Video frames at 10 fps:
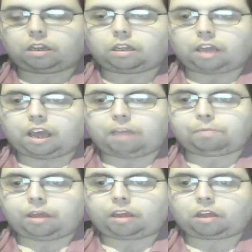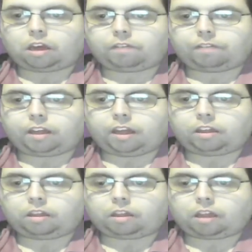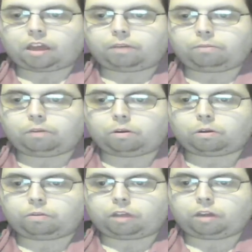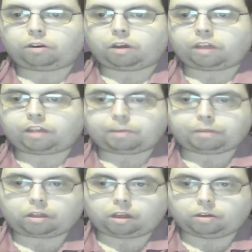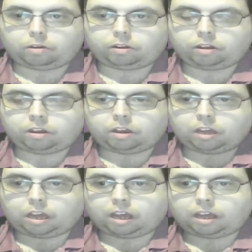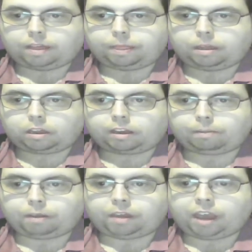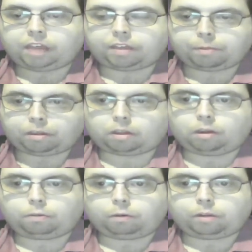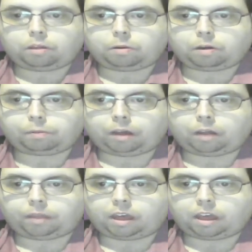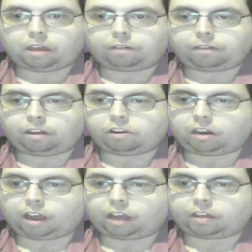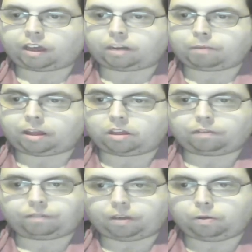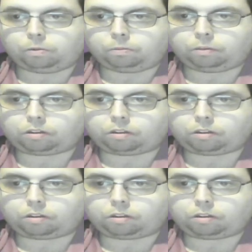Hey Pixar fans, and welcome to your ninth episode. And it's going to be the eighth episode where we talk about their feature length animated films.